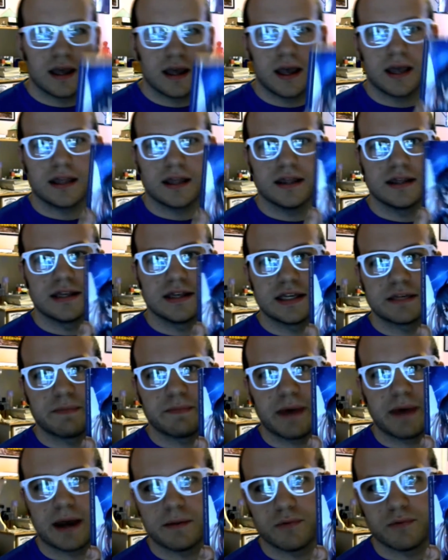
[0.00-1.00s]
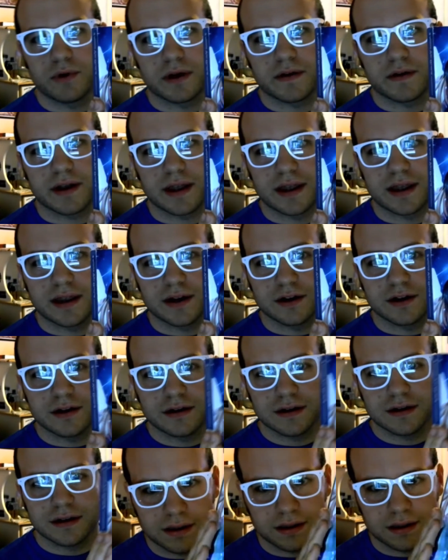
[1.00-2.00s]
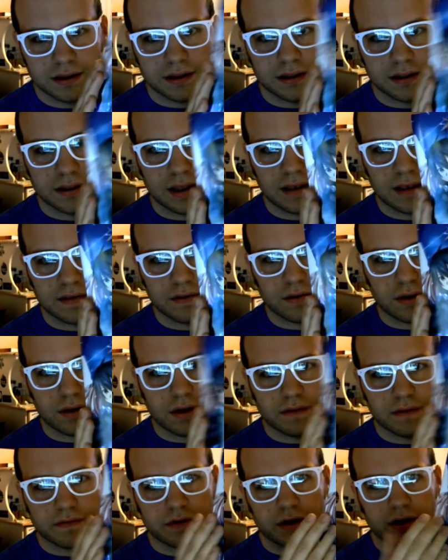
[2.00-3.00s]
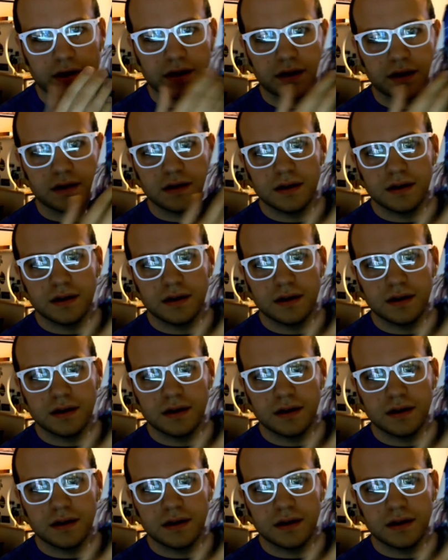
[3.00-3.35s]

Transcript: this bad boy right here. Nice little cover art here.